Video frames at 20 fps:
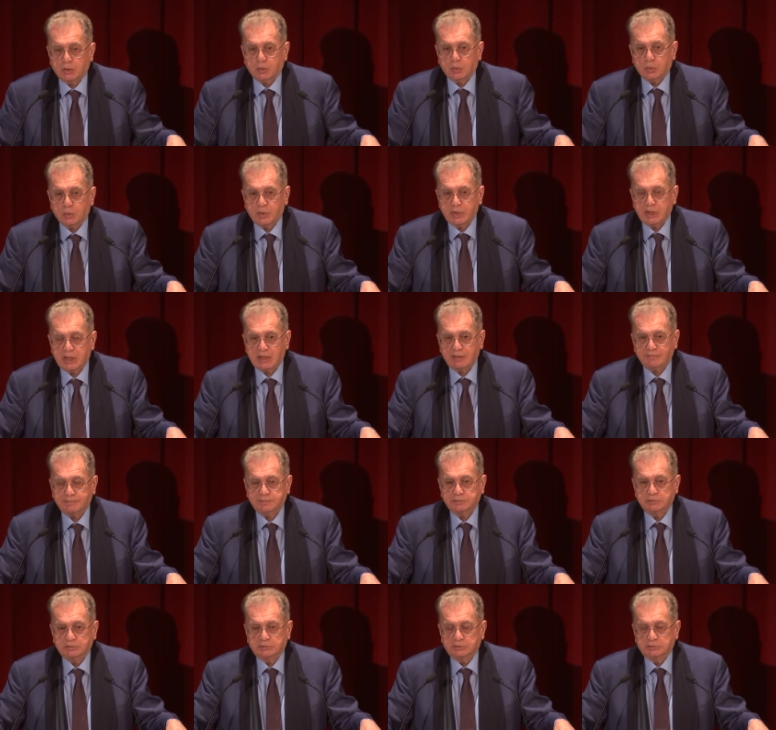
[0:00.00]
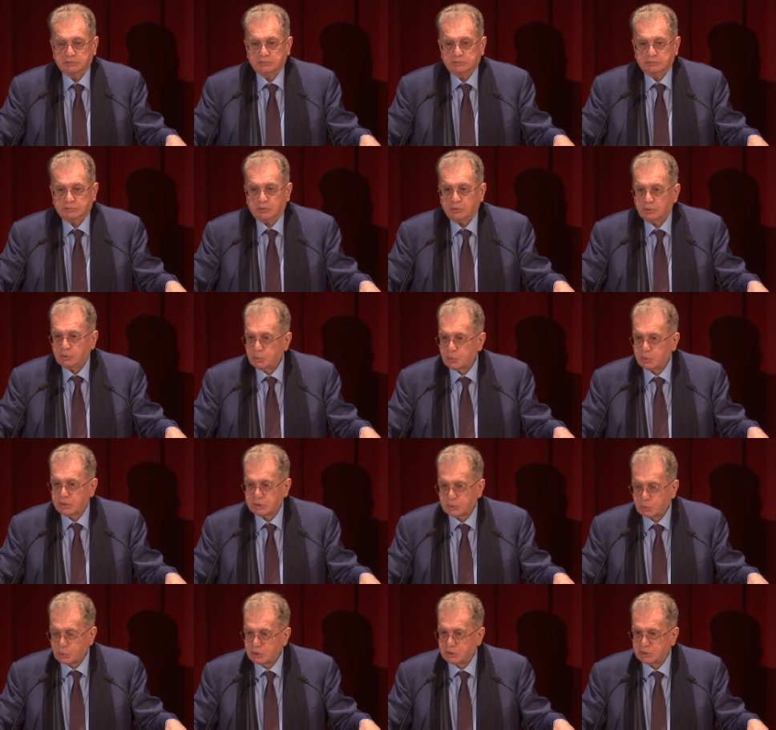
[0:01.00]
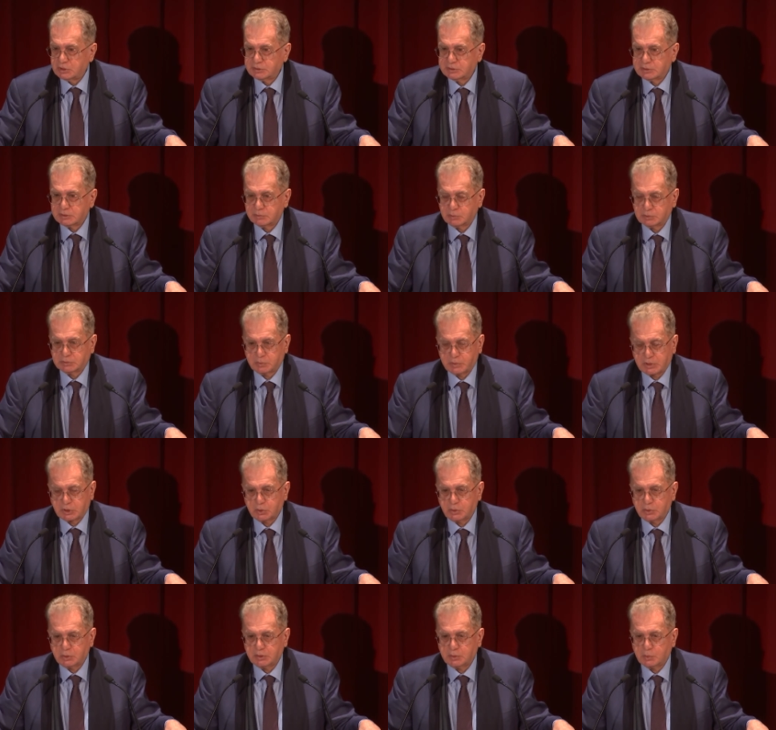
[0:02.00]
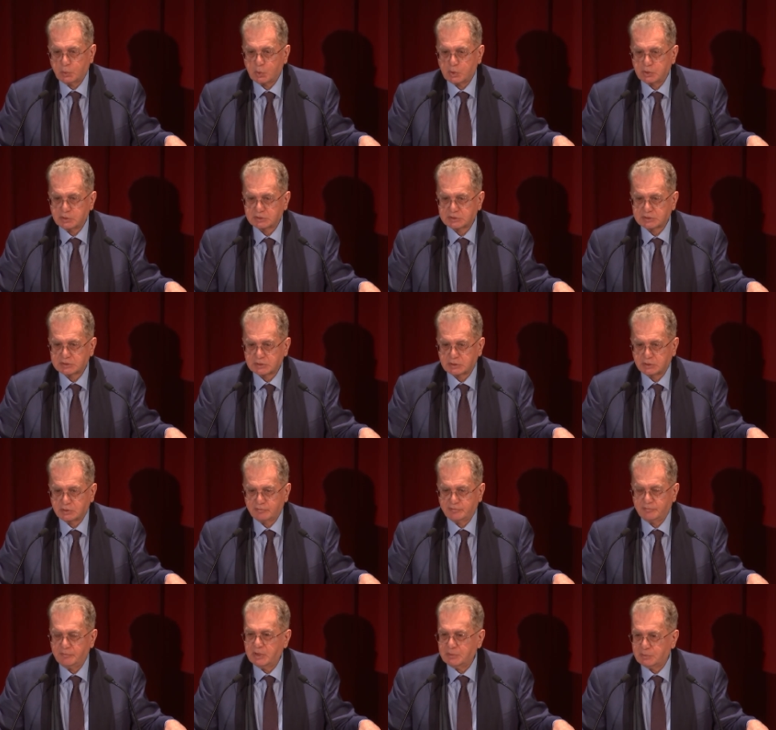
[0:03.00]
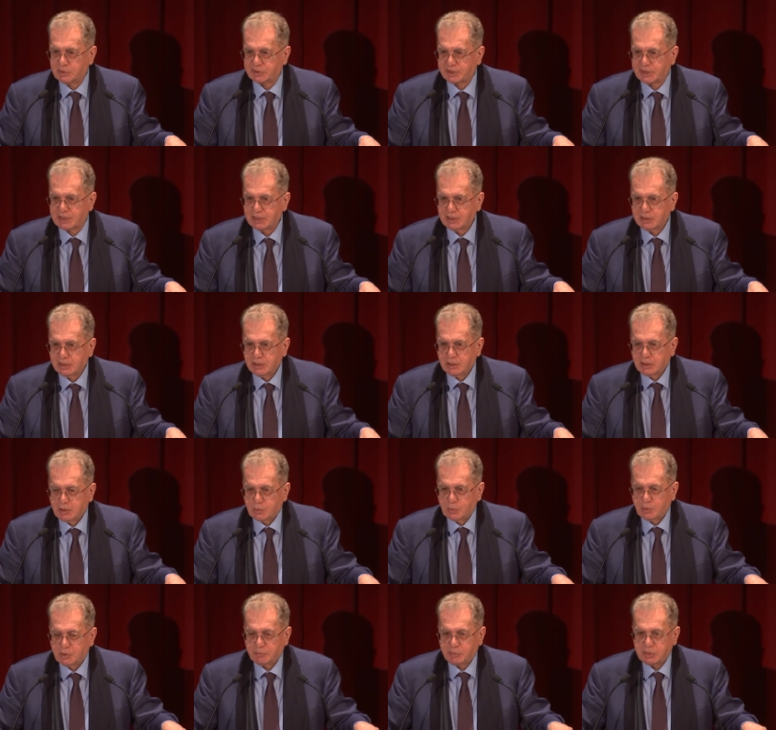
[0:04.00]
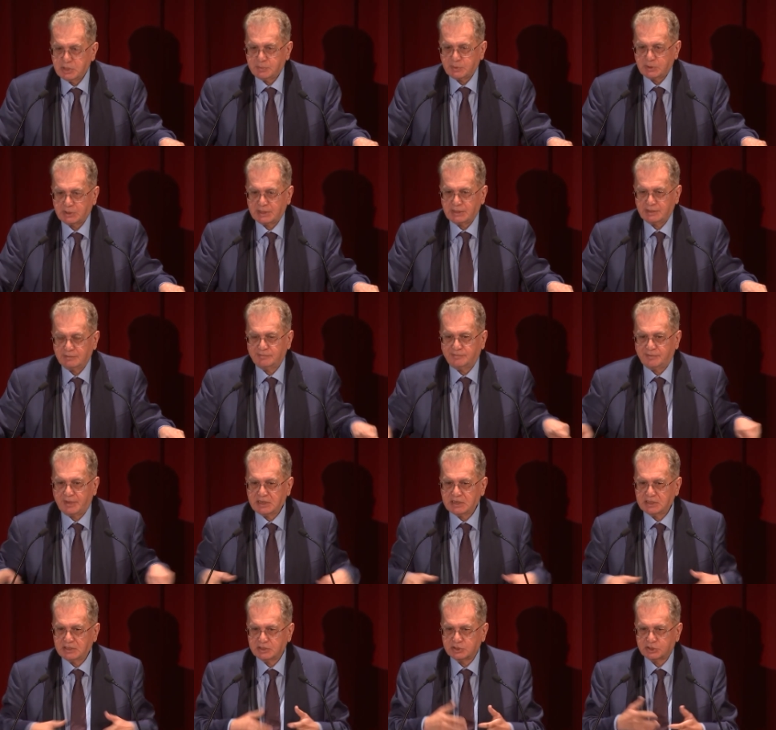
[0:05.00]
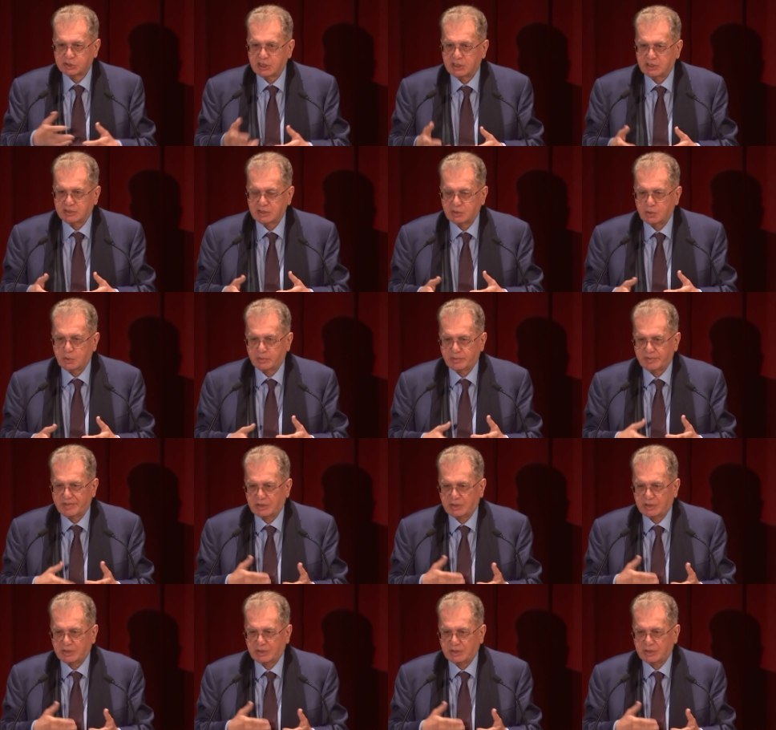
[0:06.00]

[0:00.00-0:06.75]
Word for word: We have all over the world what we call the wars of memory, where people are fighting each other, or the